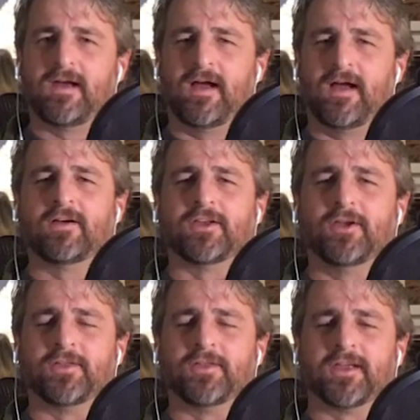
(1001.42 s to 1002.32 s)
How long do
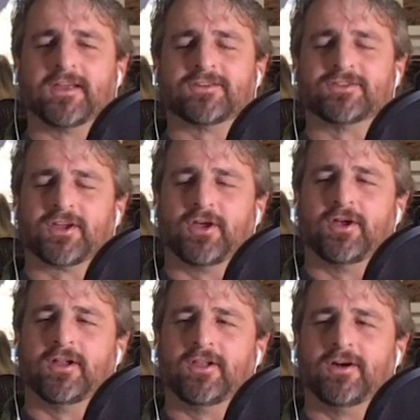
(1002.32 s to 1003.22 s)
you think it took you
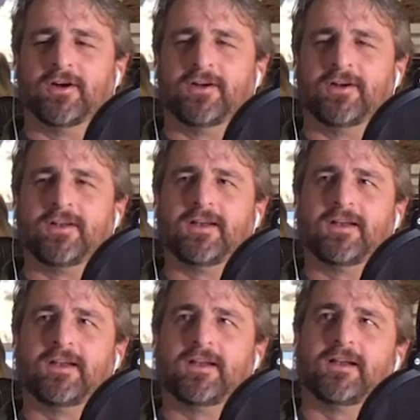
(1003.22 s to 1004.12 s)
to learn,
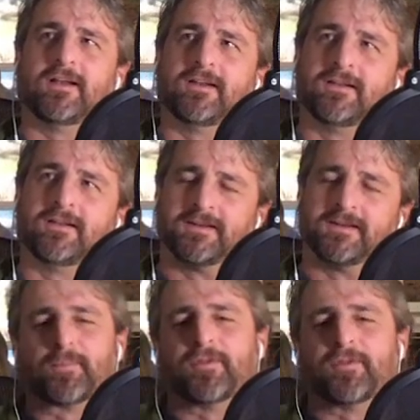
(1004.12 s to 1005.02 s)
like,
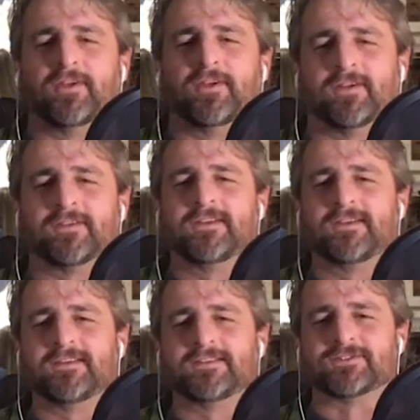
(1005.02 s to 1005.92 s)
depth of field?
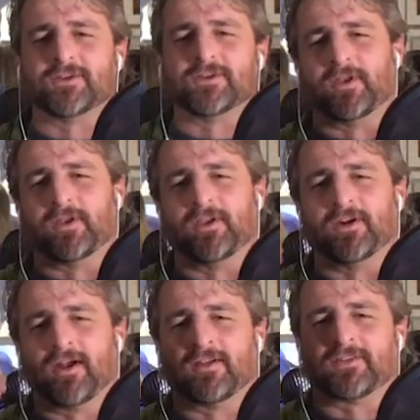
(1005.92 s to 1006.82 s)
So when
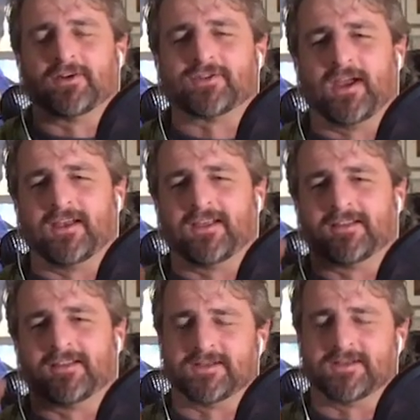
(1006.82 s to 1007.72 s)
you're out there trying to
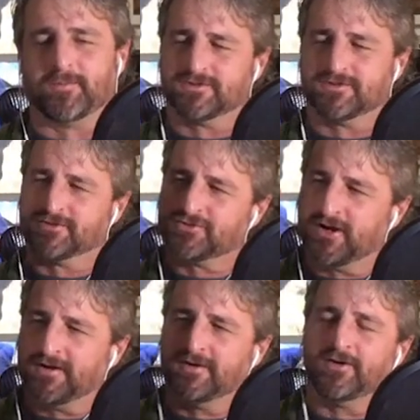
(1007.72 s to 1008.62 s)
get these images, you're
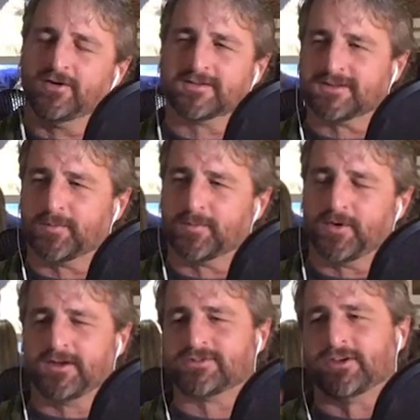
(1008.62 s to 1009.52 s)
trying to do that
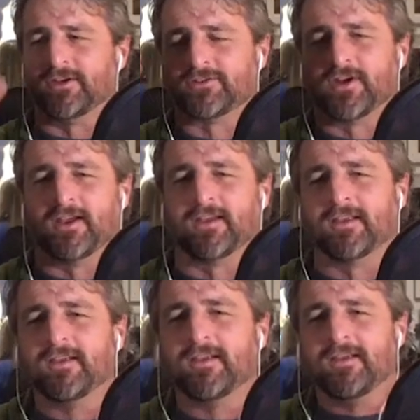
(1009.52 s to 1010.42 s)
separation, you're trying
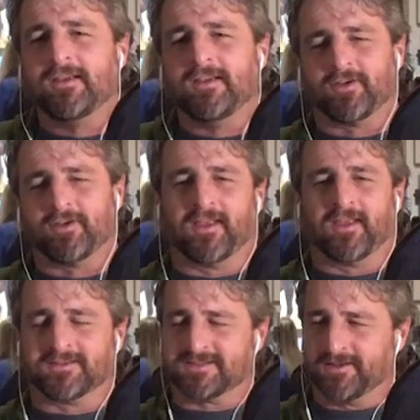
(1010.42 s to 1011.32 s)
to figure
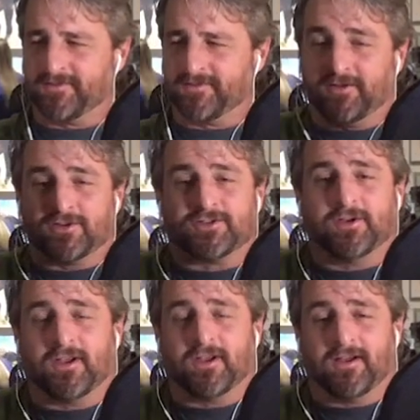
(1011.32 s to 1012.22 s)
that stuff out, and you're
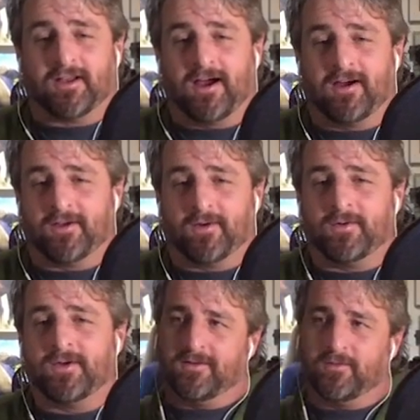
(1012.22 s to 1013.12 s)
shooting on
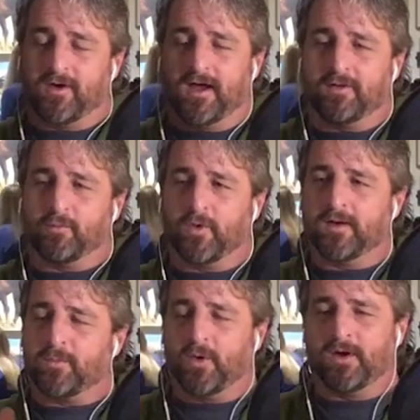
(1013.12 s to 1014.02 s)
auto, at
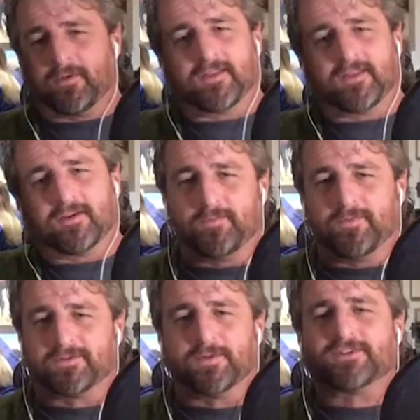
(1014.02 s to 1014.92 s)
what point did
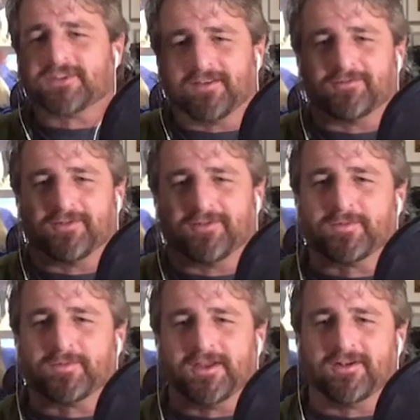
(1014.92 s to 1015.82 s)
the switch get
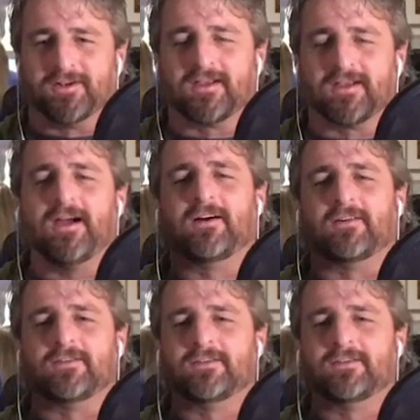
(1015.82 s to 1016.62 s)
flipped and you're like, oh,